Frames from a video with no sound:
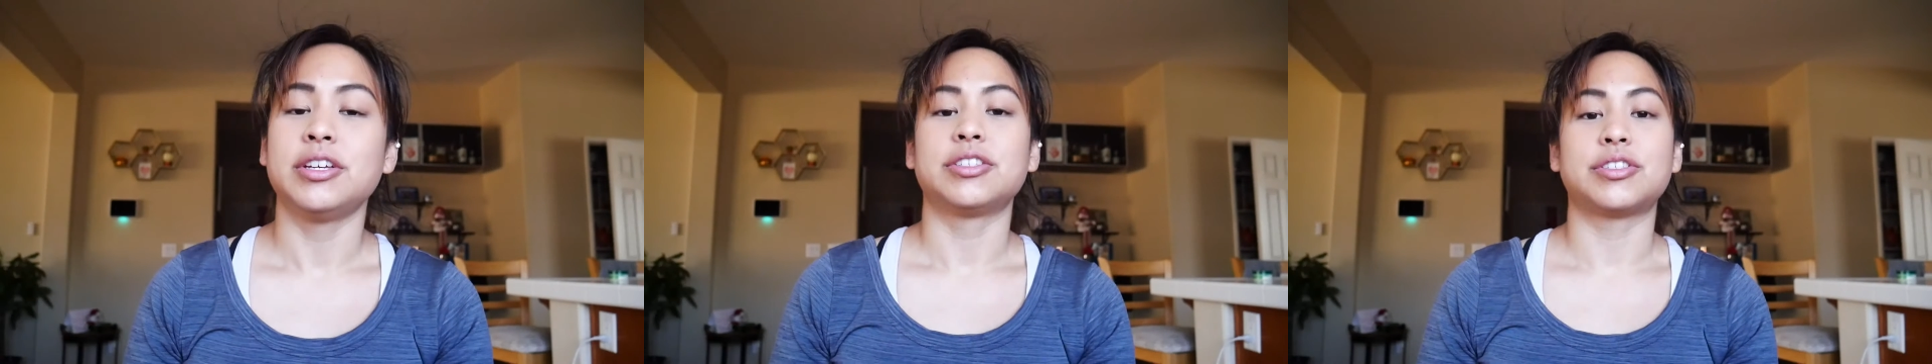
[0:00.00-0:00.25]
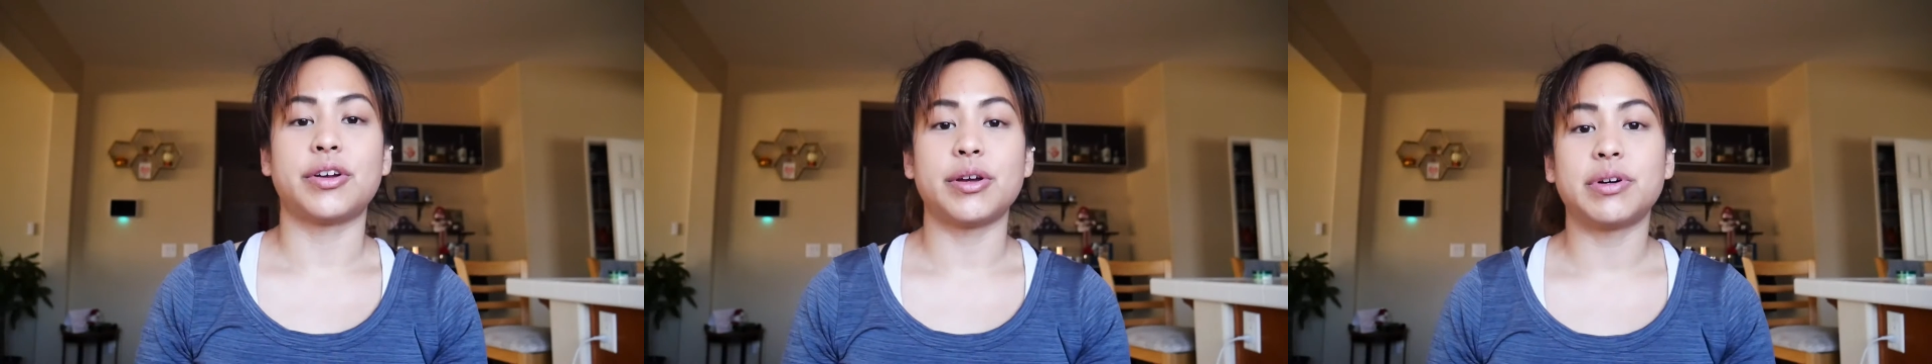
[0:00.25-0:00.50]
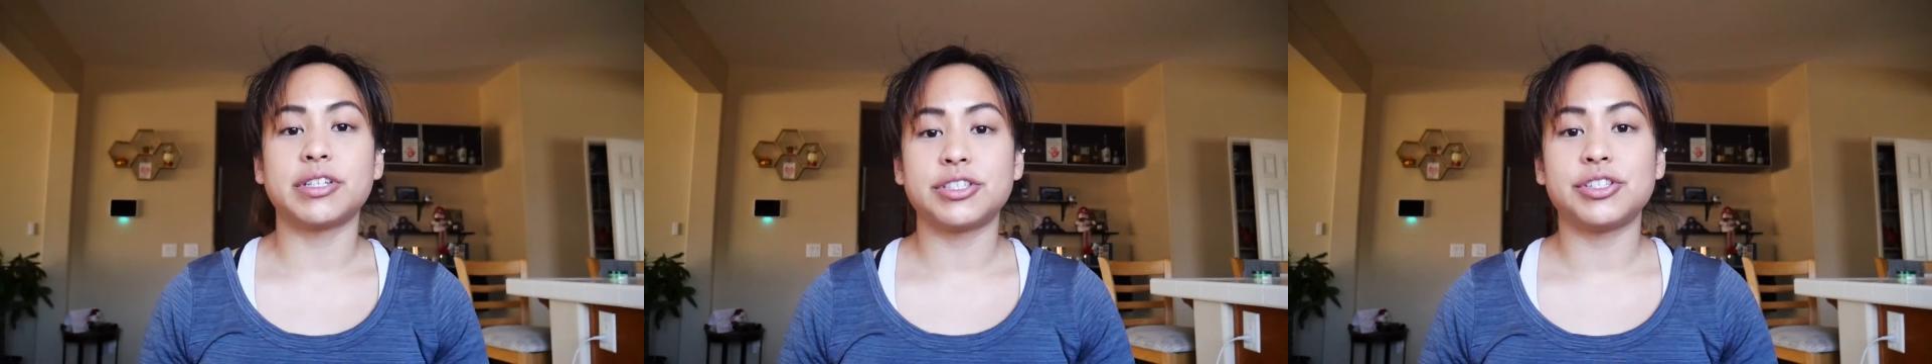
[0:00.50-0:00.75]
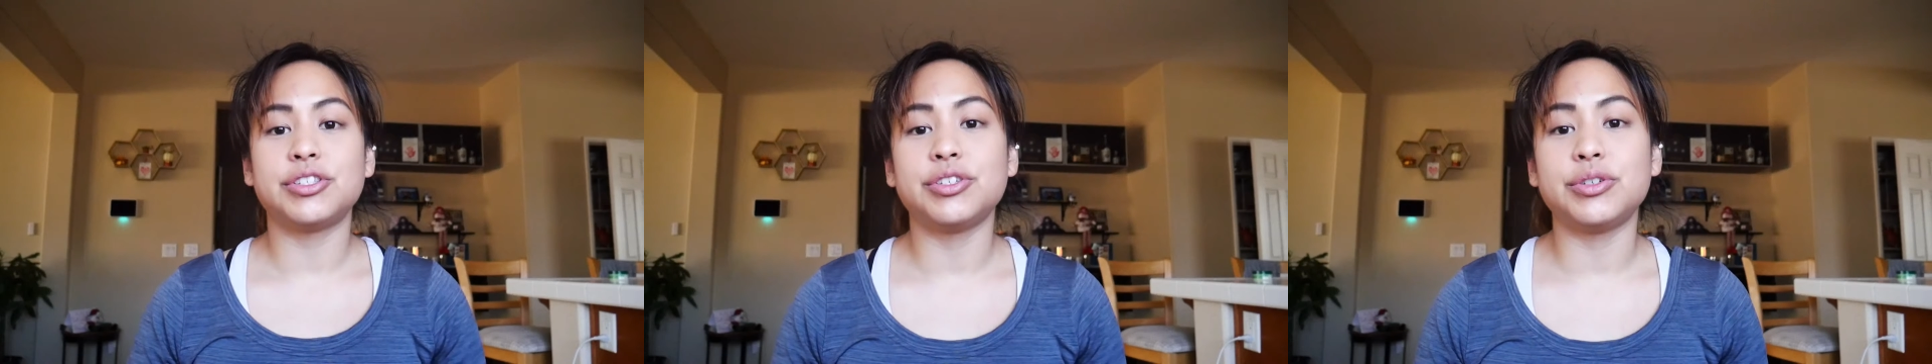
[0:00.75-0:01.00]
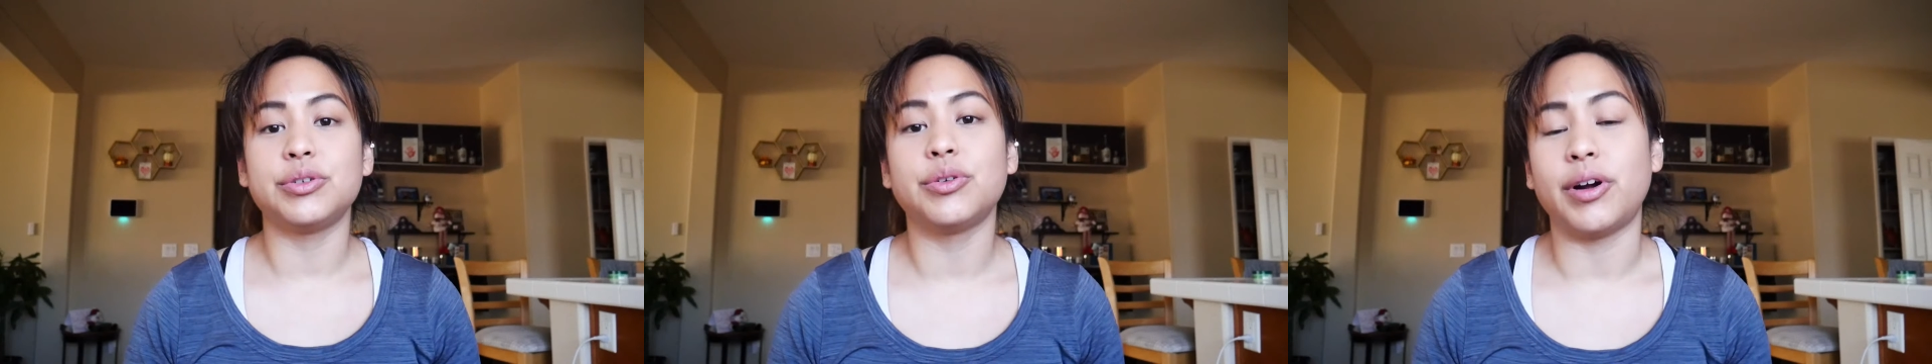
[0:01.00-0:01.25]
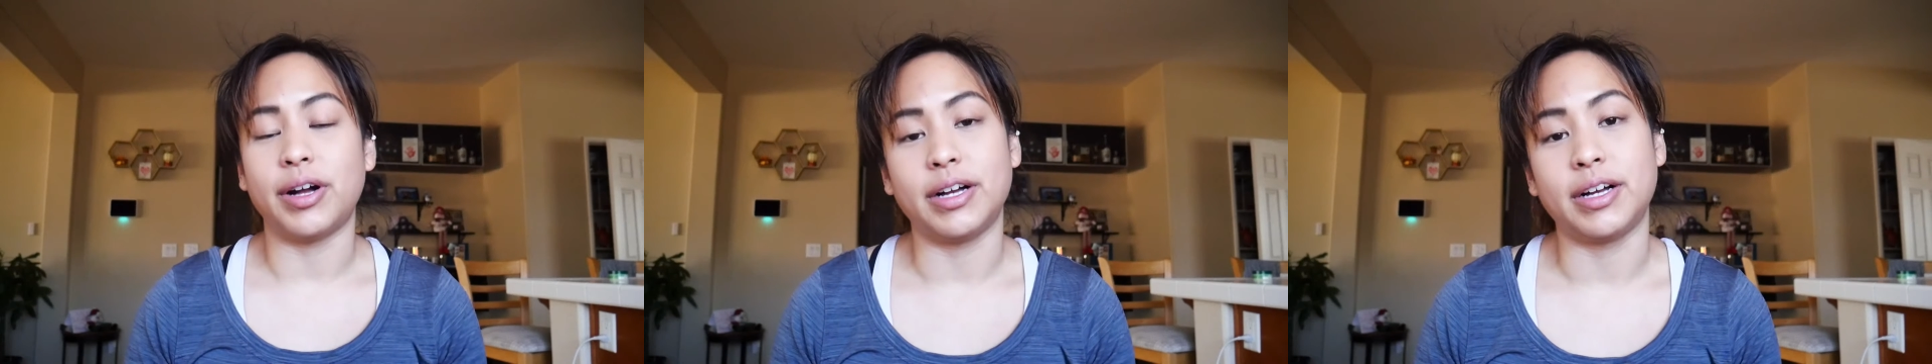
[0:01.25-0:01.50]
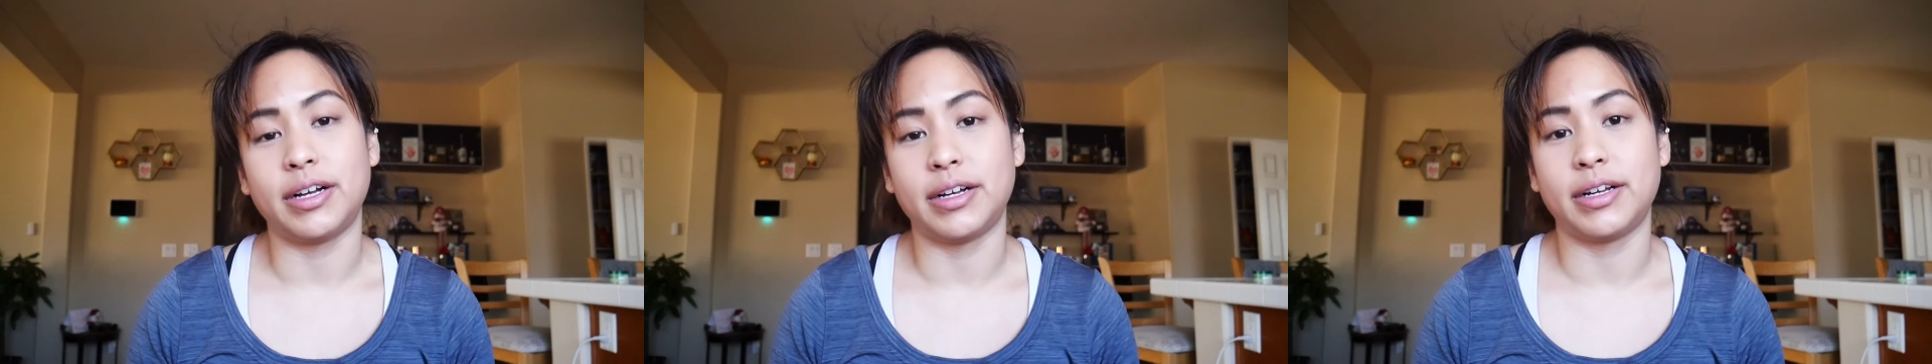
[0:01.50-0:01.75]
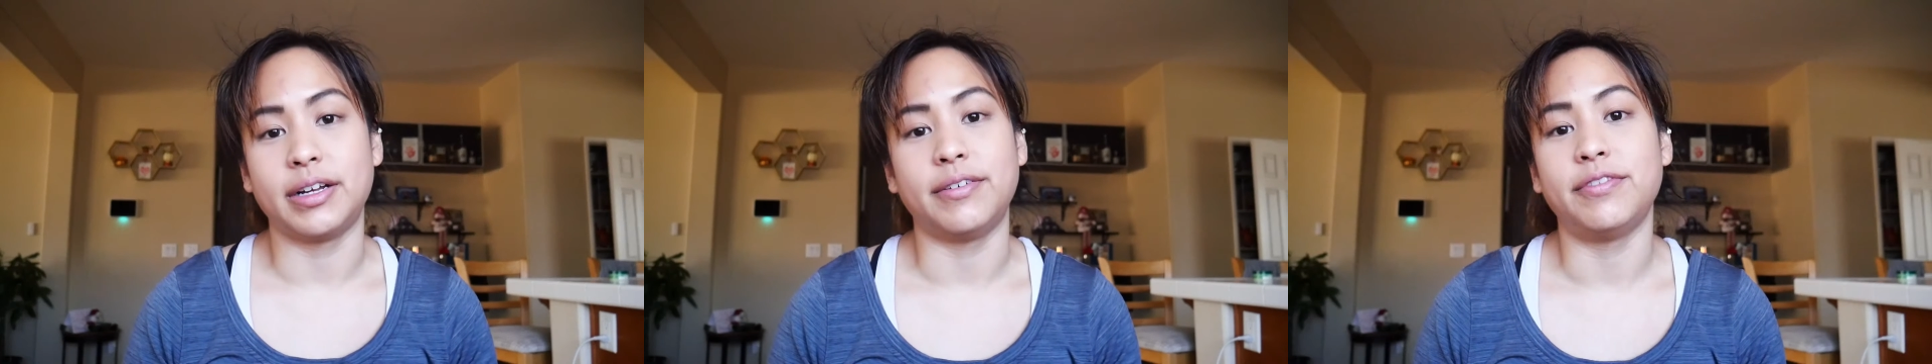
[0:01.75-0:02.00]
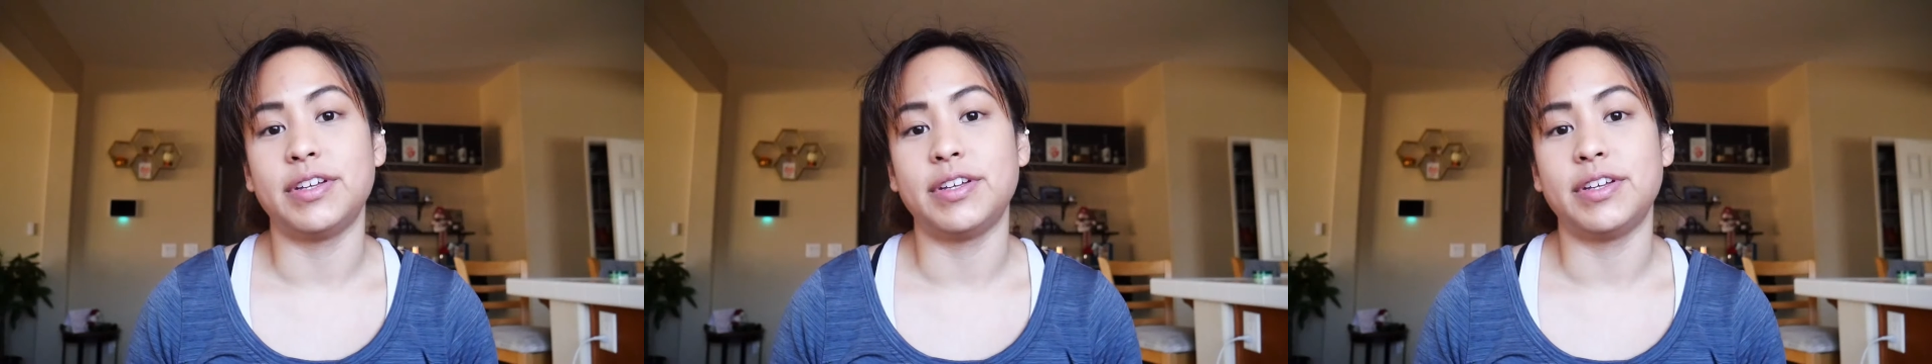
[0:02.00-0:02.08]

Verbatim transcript: So I wanted to do a